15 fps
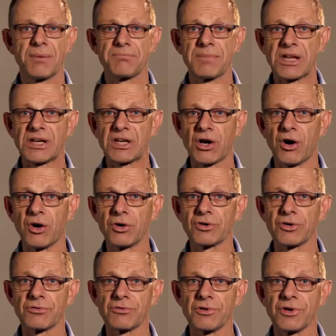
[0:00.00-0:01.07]
Many
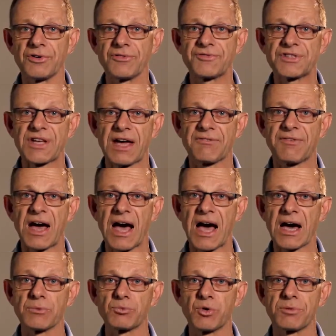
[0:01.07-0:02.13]
older roofs have
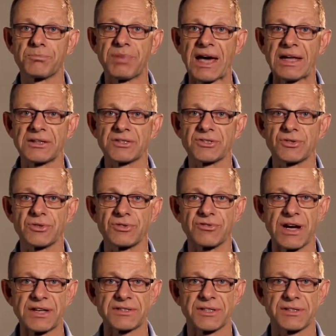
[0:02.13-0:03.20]
hardwood battens or
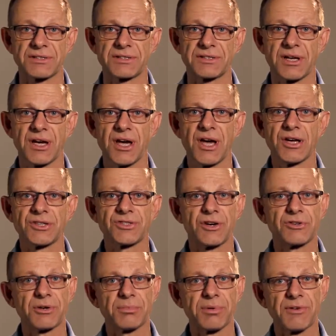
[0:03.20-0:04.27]
trusses,
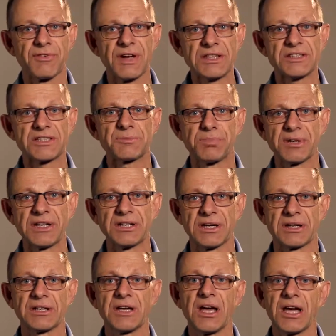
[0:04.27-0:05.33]
so to prevent
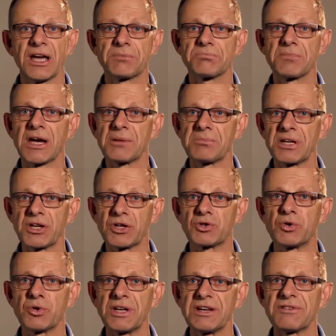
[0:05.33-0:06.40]
splitting, it may be a
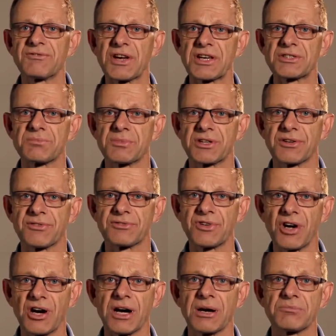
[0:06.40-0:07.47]
good investment of
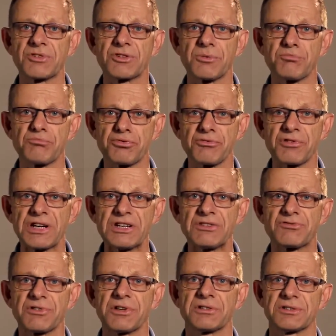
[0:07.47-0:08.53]
time to
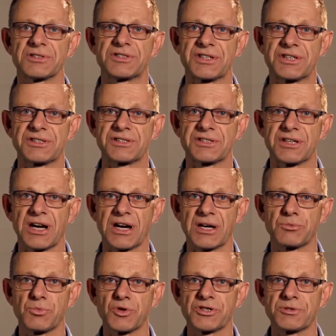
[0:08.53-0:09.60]
pre-drill seasoned
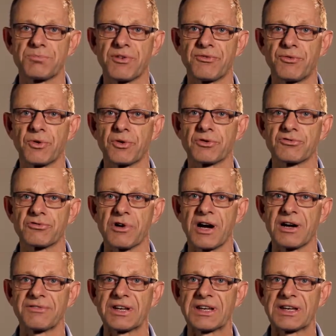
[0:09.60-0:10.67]
hardwoods before
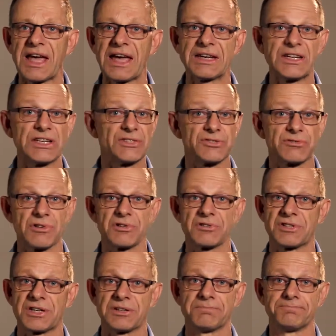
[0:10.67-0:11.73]
driving any
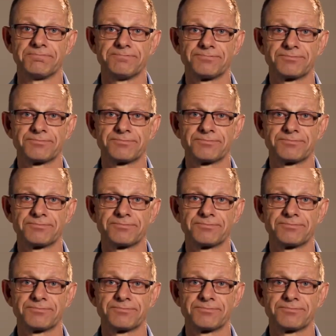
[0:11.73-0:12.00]
screws in.